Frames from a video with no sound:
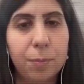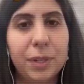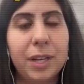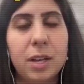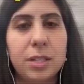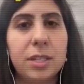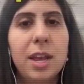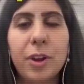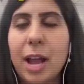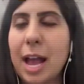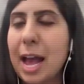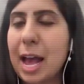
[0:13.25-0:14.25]
because
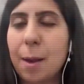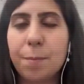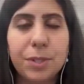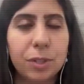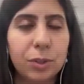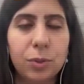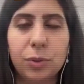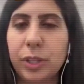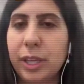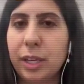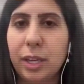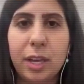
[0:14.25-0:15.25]
there
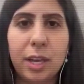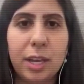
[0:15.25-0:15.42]
absolutely